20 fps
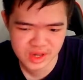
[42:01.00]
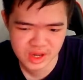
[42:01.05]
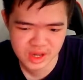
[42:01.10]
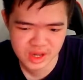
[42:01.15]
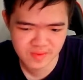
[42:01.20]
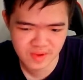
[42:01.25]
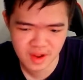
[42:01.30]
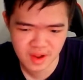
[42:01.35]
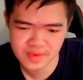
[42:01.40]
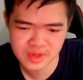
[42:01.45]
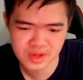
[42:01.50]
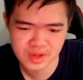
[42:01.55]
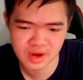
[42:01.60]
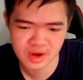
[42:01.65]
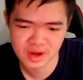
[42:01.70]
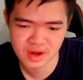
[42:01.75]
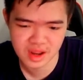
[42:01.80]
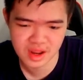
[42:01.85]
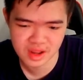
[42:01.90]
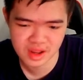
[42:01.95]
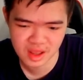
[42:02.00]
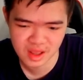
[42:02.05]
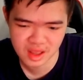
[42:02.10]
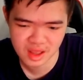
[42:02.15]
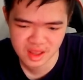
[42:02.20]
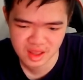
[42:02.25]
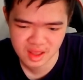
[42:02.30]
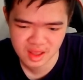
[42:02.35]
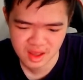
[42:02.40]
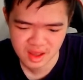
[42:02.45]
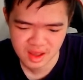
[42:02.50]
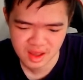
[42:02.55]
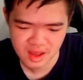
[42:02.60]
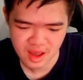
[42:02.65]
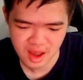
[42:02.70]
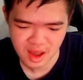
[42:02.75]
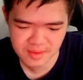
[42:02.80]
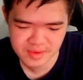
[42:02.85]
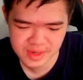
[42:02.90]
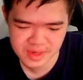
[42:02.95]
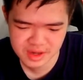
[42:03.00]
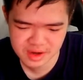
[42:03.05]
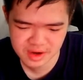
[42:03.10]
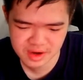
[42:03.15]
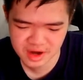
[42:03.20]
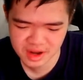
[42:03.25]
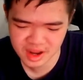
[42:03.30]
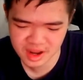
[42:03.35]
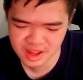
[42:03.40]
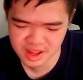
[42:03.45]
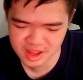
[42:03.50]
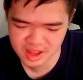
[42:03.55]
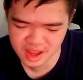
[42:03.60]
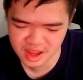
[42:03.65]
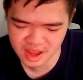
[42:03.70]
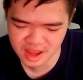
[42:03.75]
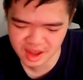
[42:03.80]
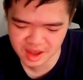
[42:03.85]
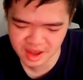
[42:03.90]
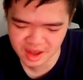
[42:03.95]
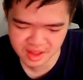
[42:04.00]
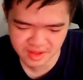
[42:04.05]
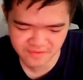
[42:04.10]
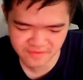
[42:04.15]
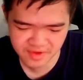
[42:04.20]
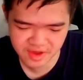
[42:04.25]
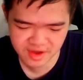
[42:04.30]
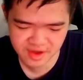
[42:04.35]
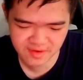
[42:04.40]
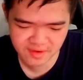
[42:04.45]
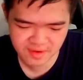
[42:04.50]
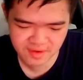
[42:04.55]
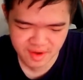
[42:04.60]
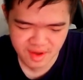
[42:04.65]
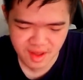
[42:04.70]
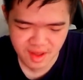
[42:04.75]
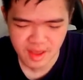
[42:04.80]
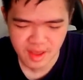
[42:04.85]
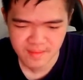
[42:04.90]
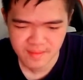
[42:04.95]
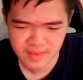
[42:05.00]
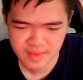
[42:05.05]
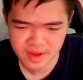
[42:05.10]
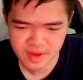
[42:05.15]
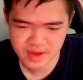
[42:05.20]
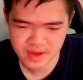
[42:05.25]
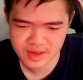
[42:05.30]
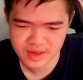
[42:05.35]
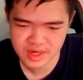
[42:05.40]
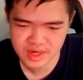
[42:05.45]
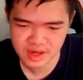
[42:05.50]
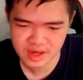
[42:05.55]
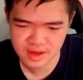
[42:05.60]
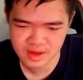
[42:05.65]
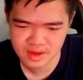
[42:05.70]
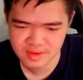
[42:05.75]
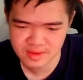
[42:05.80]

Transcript: but I'm still gonna get the, I'm still gonna get the uh, the figure because. Uh,